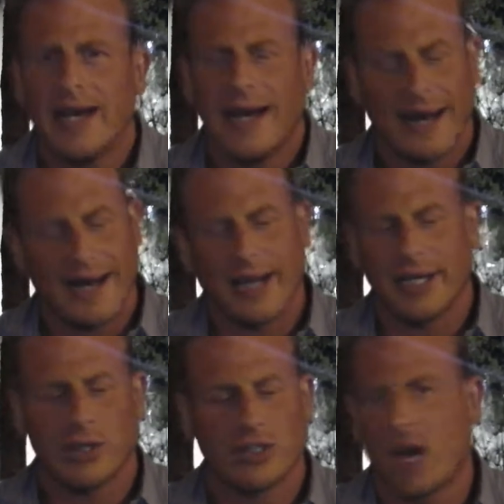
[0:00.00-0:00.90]
Uh,
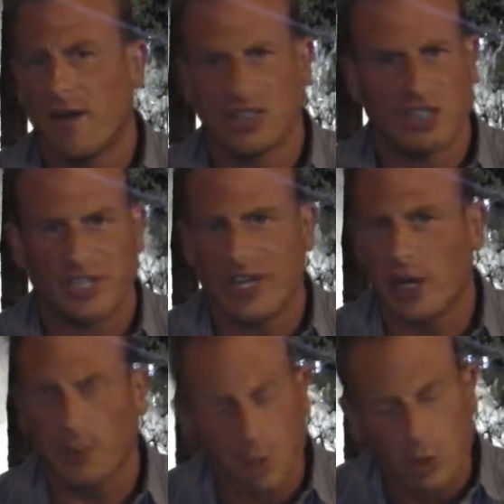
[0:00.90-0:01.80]
you know, obviously
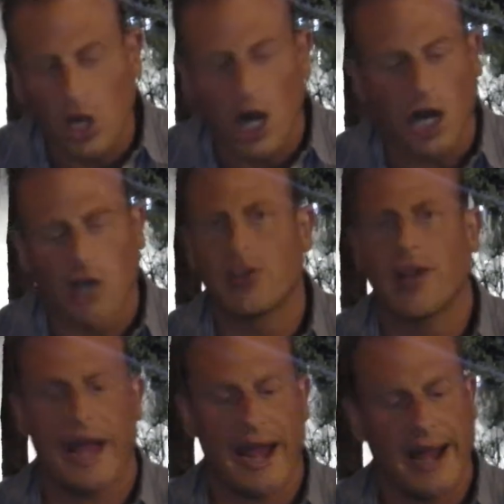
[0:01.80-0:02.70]
Derek Boogaard
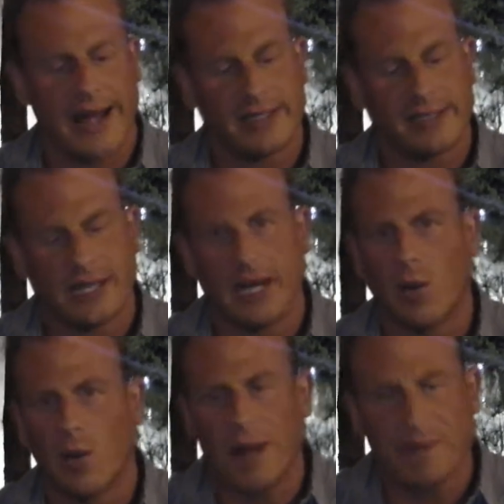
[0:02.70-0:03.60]

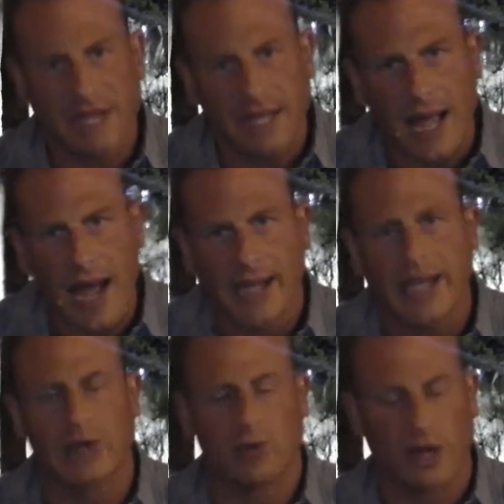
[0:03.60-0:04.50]
and Wade Belak
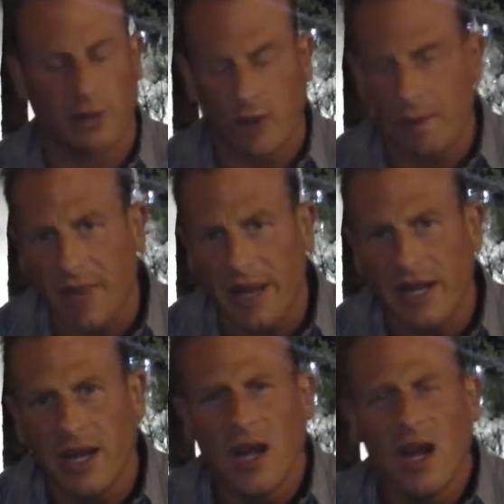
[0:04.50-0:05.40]
and Rick Rypien
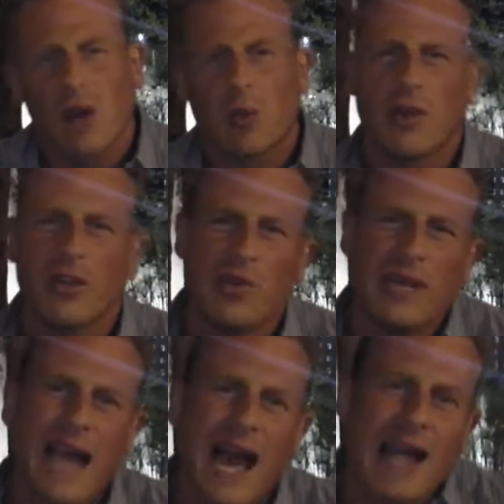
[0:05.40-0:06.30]
were
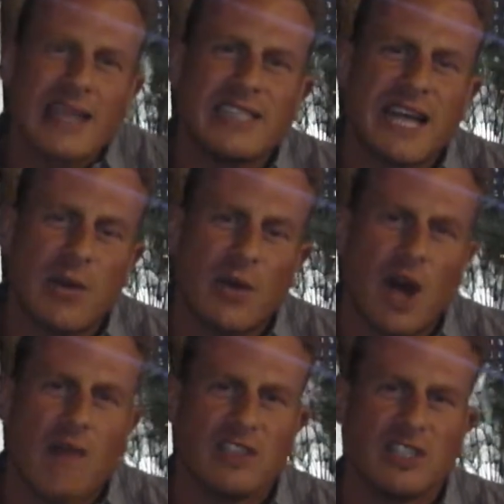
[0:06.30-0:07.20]
three guys that were
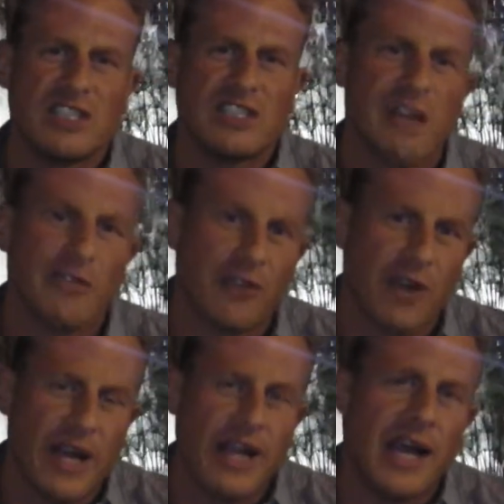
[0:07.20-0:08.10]
obviously
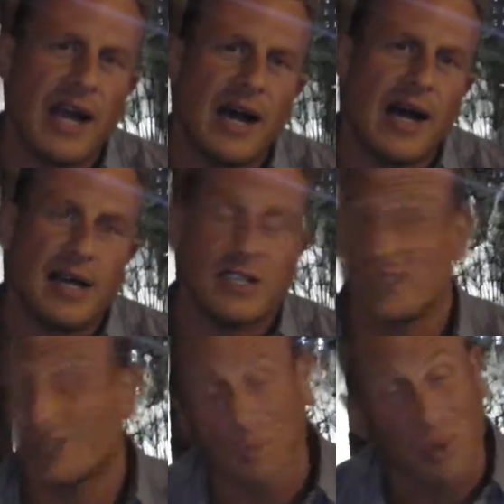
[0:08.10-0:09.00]
suffering
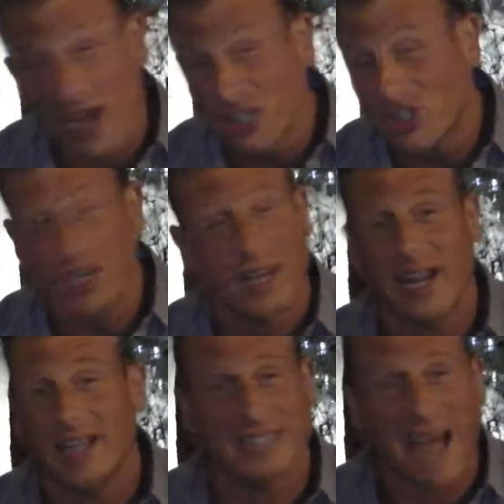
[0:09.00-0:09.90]
some depression
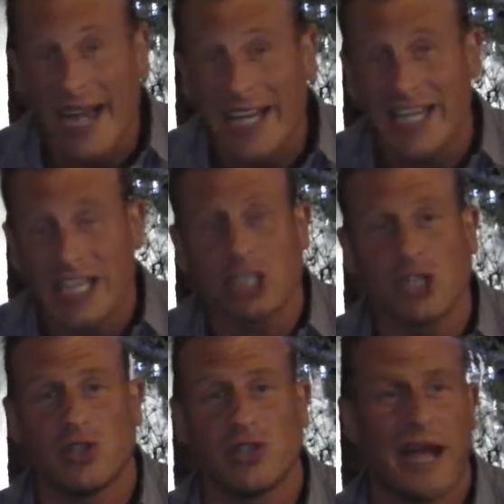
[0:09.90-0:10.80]
and anxiety
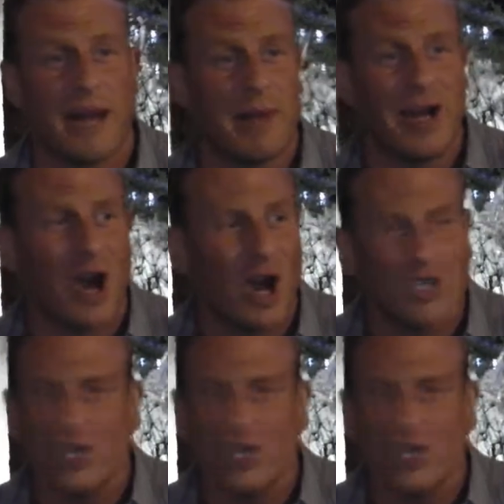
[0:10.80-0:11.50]
issues, and my heart